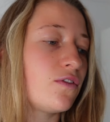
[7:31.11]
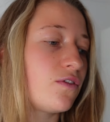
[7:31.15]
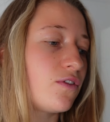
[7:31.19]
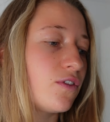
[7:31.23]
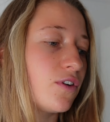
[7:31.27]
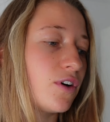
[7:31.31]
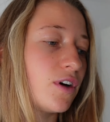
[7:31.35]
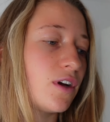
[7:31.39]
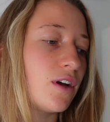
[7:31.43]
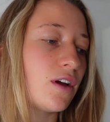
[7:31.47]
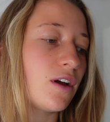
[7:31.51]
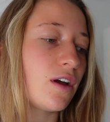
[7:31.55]

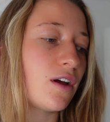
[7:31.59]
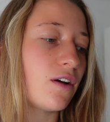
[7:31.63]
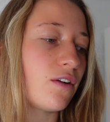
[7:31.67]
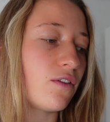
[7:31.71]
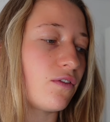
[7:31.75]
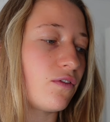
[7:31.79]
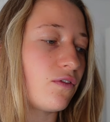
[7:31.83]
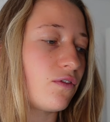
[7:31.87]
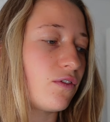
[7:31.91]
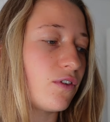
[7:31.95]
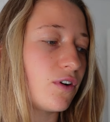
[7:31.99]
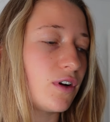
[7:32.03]
for
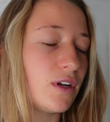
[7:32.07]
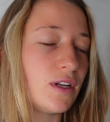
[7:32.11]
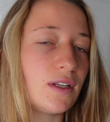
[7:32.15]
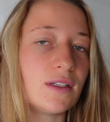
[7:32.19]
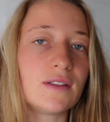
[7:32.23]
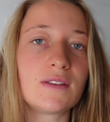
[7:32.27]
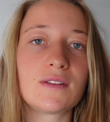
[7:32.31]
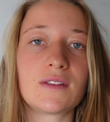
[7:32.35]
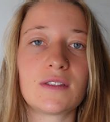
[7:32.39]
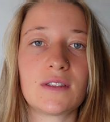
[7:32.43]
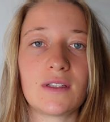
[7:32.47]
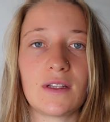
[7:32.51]
for
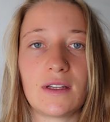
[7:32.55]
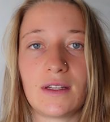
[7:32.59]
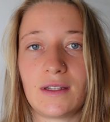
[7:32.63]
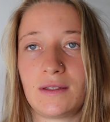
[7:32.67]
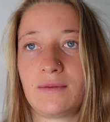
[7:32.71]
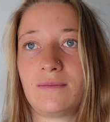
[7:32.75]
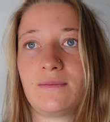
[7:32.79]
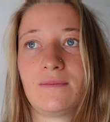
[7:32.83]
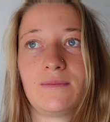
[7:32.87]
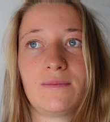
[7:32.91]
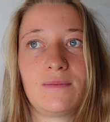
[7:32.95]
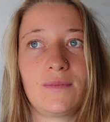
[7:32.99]
this
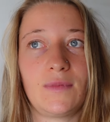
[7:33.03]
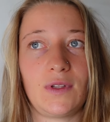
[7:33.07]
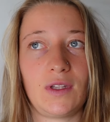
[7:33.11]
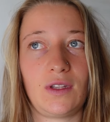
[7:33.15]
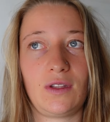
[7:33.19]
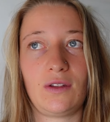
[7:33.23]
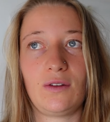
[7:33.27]
um,